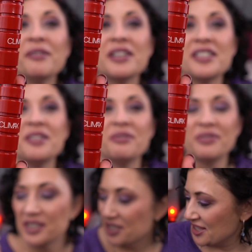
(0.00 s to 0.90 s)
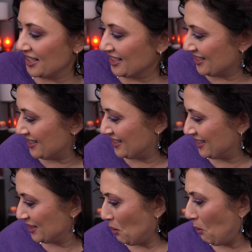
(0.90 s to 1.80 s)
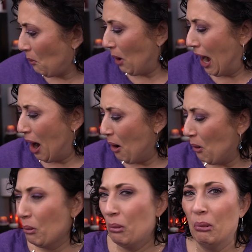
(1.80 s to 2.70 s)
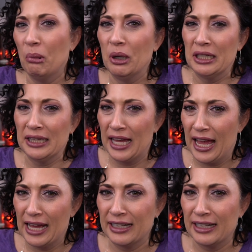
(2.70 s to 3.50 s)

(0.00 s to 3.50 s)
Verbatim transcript: I want to finish this. Wow. Where did that, how